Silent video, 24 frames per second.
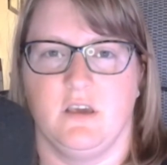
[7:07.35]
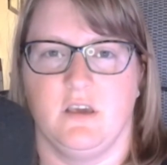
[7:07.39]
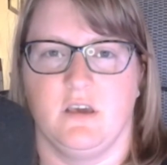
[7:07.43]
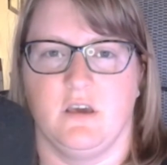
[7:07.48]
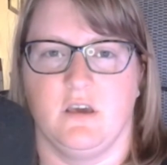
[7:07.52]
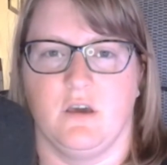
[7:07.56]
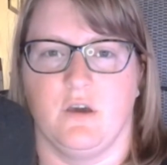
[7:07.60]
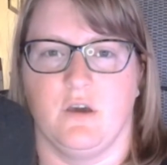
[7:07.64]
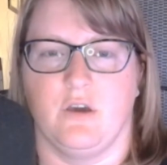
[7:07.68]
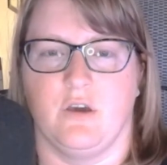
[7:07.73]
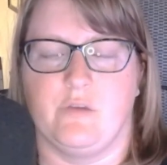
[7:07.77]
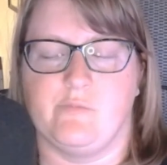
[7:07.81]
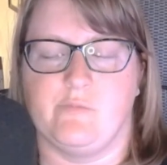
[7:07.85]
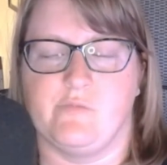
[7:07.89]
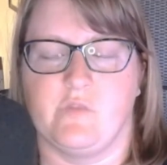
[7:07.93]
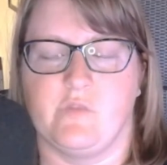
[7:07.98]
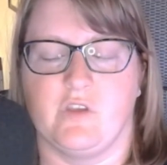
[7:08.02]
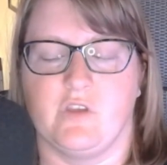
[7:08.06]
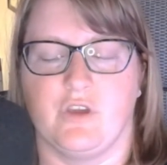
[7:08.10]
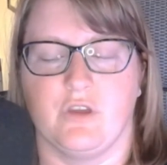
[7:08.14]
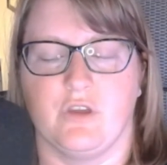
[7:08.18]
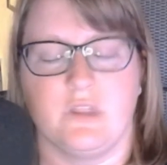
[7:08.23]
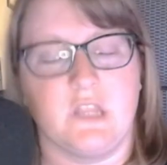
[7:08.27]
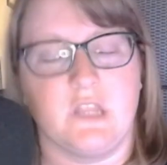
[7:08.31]

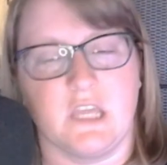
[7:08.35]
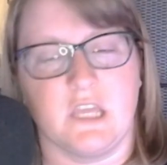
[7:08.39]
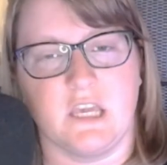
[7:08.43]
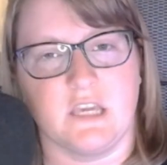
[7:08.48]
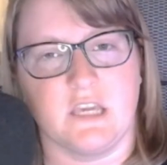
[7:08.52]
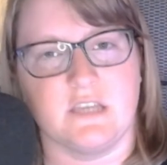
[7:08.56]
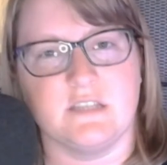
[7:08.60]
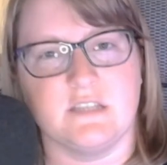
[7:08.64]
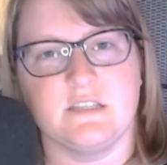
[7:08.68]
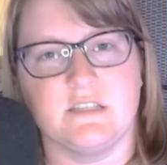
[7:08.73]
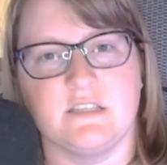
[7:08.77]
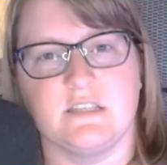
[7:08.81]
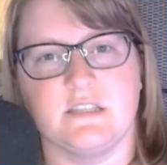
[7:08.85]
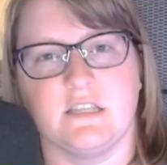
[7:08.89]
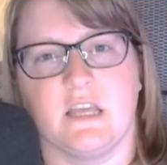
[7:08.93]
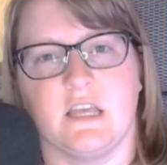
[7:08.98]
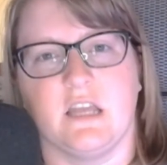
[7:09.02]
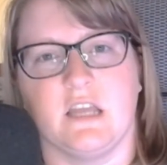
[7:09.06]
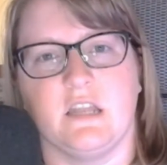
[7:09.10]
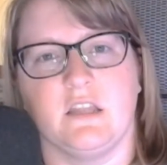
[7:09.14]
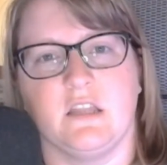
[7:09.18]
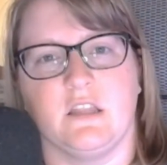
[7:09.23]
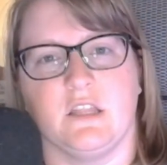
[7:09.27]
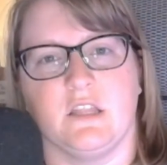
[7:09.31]
The good thing is
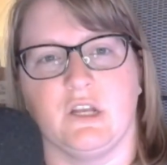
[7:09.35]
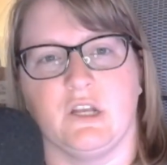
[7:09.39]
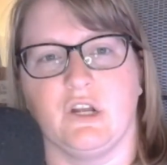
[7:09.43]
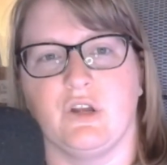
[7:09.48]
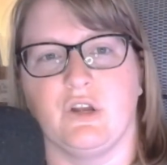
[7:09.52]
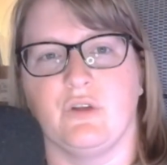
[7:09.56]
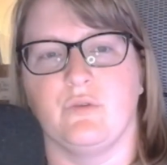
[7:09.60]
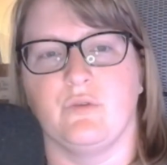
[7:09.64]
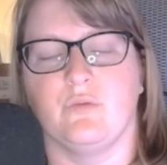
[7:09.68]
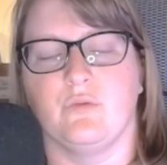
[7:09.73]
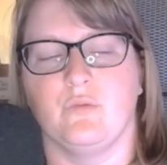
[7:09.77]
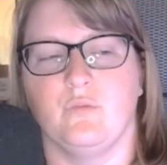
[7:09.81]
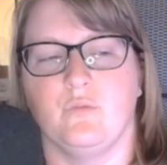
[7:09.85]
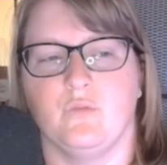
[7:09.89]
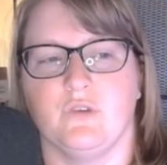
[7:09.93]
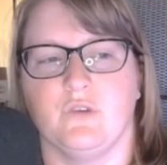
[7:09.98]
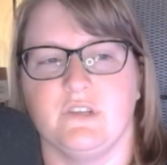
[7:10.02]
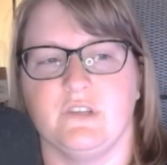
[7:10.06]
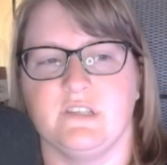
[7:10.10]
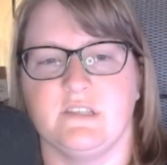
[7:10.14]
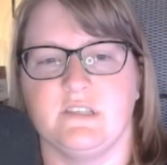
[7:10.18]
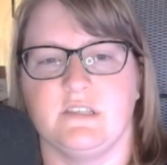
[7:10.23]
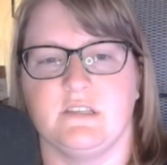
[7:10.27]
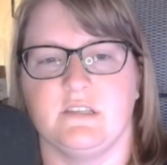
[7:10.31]
that there
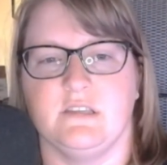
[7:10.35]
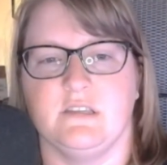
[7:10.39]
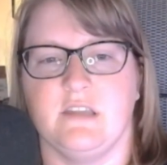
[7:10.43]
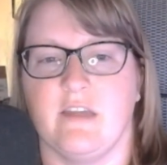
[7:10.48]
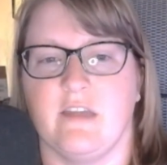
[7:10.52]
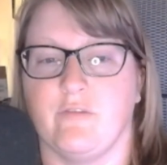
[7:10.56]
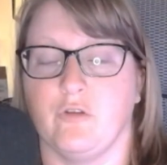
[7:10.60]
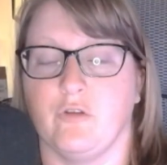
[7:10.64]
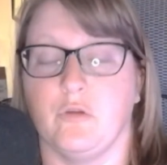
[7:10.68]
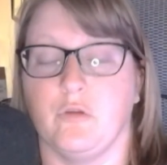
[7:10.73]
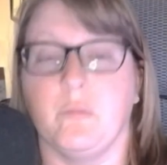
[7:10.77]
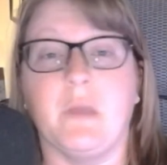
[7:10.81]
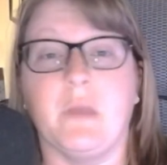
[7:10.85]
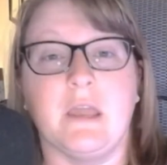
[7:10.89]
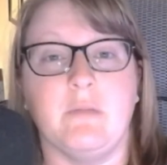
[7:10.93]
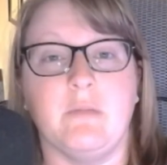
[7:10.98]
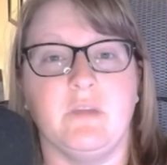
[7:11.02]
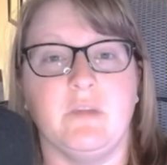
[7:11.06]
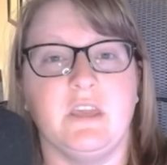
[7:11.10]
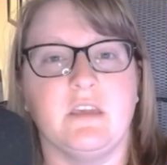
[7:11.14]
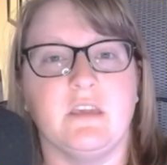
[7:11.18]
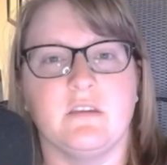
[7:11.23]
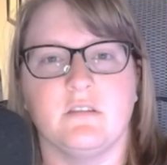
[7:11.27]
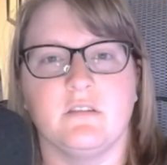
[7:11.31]
was never a
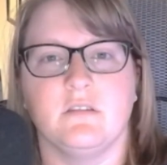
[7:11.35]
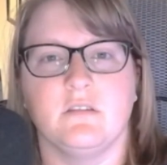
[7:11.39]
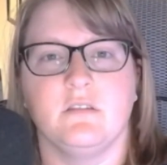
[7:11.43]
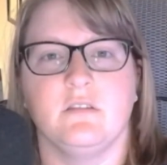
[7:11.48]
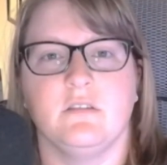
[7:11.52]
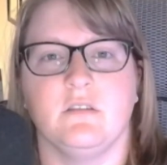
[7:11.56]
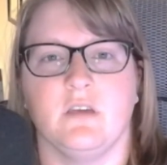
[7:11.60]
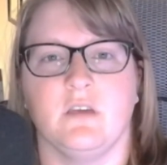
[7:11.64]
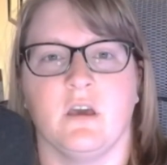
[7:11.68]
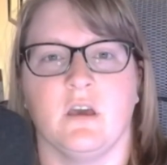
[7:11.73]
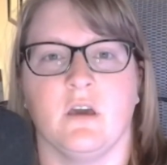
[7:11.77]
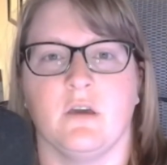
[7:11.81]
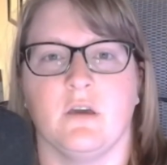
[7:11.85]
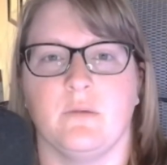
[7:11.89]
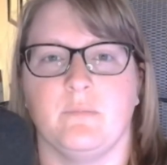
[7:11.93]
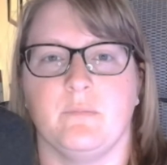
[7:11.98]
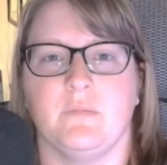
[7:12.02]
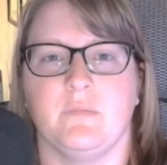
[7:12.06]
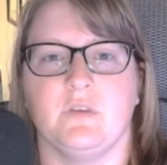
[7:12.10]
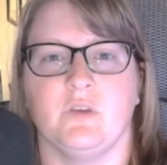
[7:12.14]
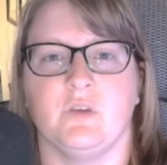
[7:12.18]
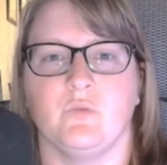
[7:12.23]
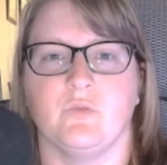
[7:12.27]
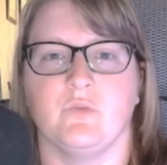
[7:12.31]
baby.
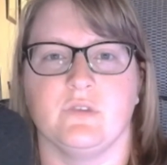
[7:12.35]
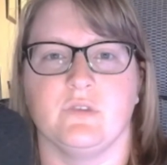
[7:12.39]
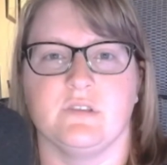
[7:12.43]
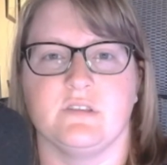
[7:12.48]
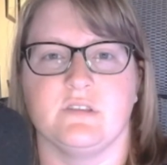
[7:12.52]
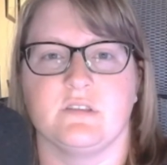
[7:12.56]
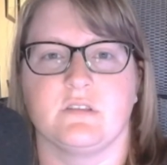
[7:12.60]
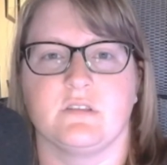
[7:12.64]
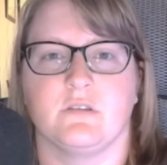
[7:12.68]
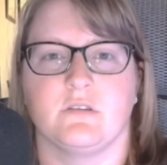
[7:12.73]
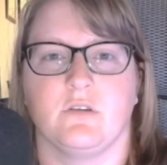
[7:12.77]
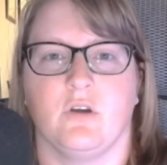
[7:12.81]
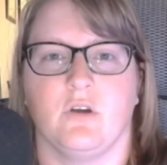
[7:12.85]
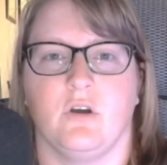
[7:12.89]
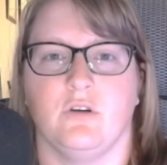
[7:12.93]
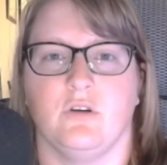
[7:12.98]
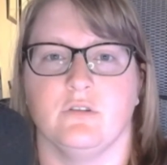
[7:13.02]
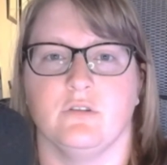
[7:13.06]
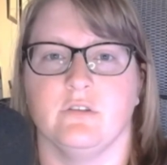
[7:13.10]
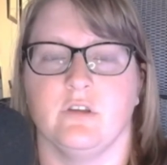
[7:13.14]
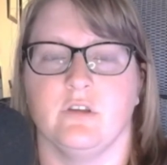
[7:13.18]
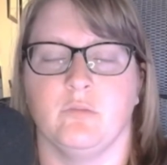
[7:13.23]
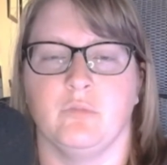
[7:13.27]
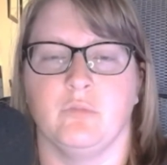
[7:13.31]
It was
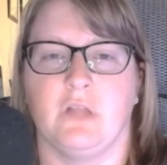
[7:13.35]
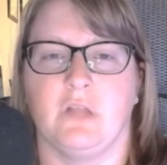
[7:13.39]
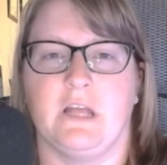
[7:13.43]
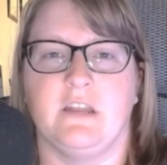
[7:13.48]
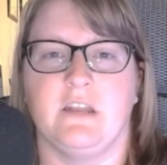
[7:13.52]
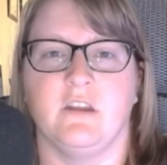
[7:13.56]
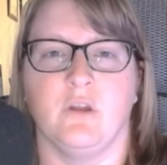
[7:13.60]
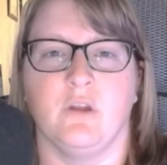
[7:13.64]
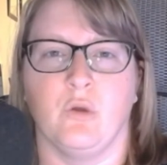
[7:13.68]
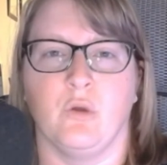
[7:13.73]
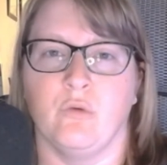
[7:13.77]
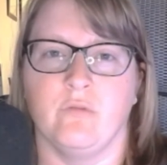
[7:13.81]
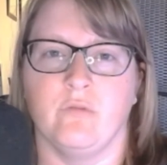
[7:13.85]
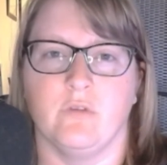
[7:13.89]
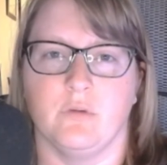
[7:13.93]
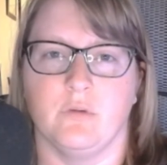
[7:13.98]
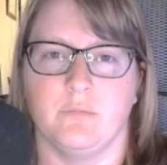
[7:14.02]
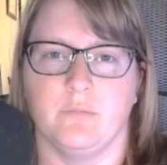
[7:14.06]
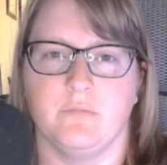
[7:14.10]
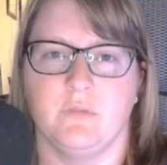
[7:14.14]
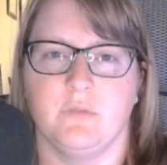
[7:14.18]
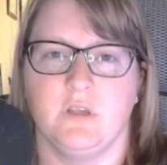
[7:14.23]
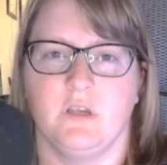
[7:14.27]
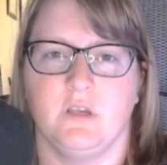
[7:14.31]
called a blighted
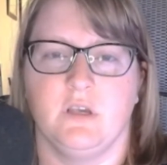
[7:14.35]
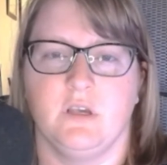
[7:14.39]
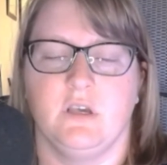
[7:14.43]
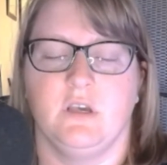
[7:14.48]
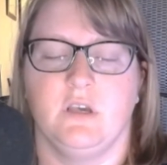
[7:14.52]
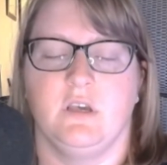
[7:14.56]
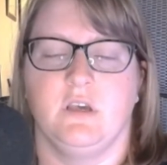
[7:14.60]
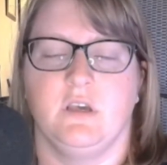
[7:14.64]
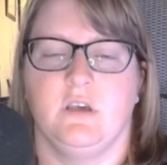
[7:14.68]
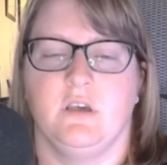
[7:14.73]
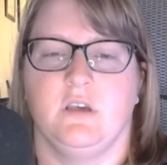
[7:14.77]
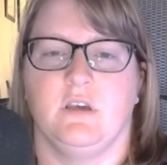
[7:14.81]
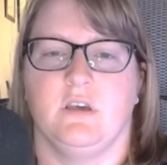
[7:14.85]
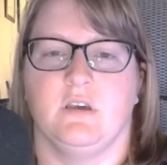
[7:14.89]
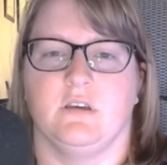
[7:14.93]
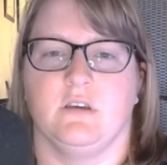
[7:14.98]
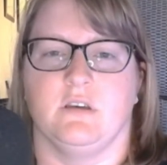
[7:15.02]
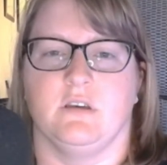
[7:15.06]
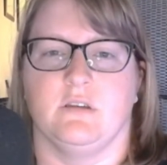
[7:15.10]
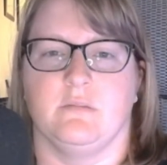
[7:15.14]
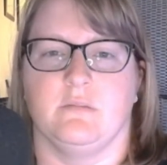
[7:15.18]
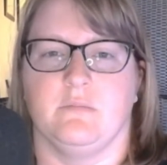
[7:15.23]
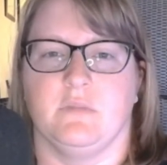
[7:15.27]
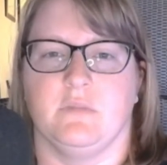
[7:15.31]
ovum.
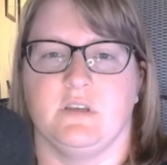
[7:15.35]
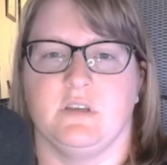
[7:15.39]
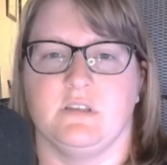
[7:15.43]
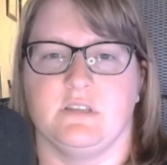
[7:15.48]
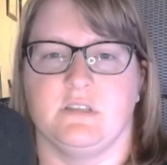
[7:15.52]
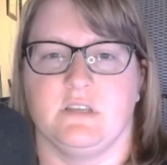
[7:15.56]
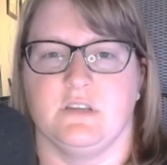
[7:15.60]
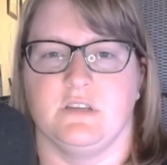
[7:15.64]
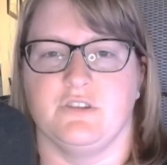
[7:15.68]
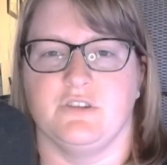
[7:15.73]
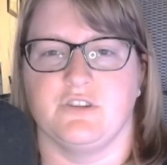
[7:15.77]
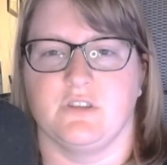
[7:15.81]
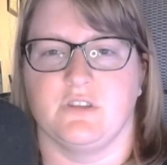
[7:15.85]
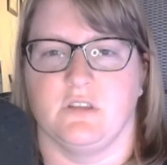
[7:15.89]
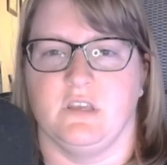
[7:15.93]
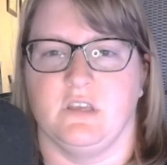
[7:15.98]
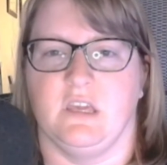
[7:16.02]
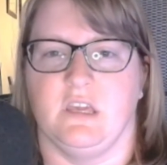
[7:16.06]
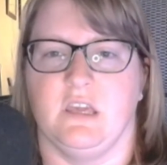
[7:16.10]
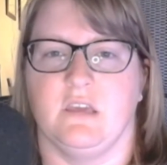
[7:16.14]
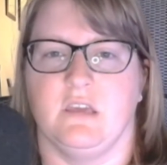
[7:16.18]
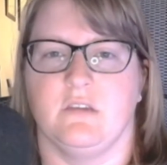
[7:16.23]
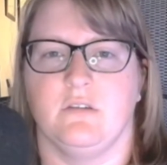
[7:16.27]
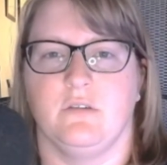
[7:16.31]

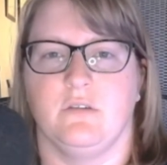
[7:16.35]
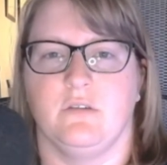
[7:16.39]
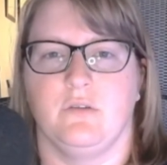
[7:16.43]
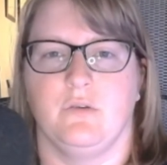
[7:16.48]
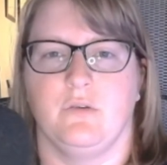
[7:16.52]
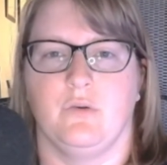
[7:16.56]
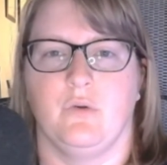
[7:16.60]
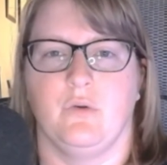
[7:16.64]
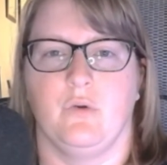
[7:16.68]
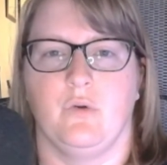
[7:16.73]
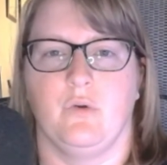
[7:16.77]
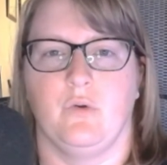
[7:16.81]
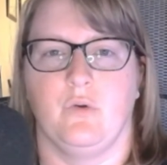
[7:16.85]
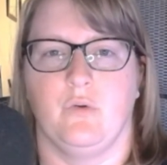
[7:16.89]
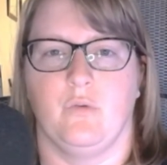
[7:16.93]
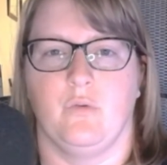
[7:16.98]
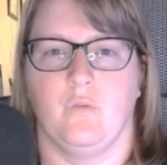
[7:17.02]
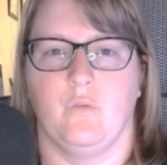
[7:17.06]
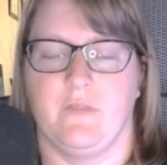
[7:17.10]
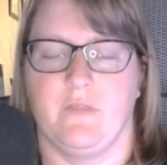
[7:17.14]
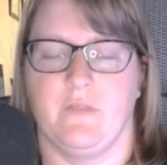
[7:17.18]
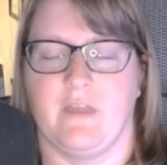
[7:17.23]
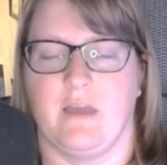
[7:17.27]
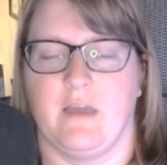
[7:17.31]
Essentially,
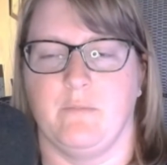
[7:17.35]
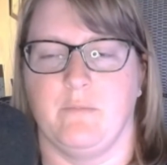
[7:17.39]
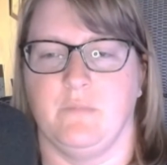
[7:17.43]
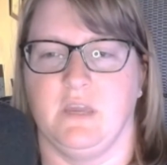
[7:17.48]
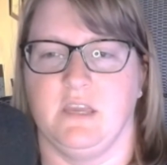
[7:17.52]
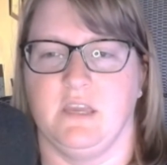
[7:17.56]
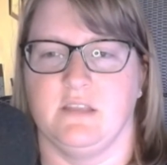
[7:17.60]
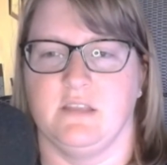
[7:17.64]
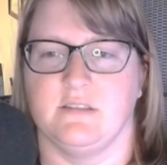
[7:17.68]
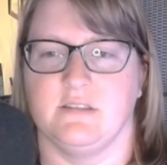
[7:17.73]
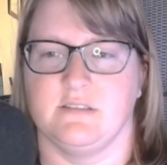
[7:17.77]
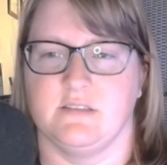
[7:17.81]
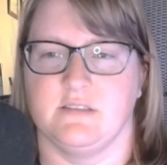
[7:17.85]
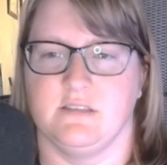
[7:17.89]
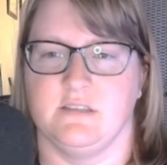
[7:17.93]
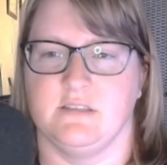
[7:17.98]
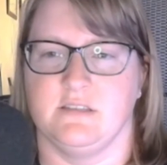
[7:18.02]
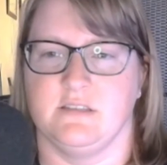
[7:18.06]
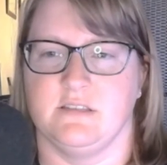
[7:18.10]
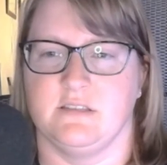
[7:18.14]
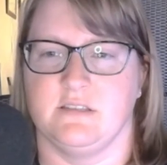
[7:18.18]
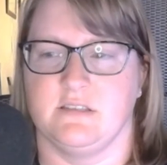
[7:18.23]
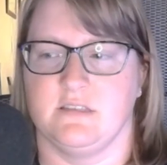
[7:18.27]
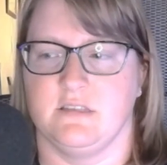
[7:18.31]
what that means
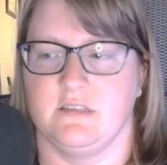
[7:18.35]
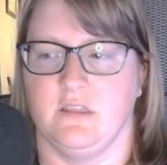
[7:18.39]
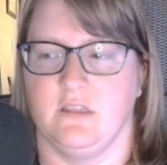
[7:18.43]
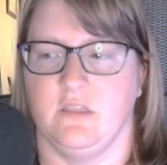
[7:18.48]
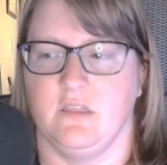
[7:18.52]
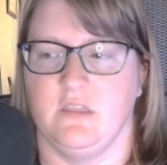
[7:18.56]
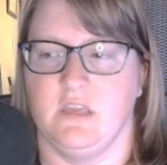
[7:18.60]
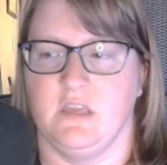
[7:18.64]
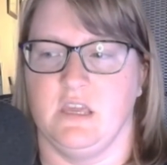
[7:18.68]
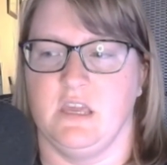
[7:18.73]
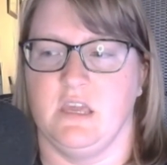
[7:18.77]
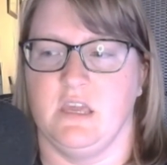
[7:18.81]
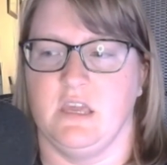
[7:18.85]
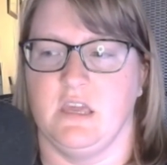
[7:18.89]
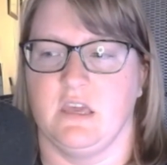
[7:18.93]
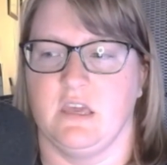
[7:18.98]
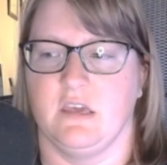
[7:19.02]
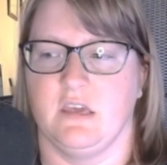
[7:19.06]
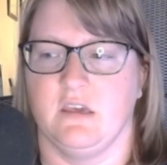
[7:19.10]
is the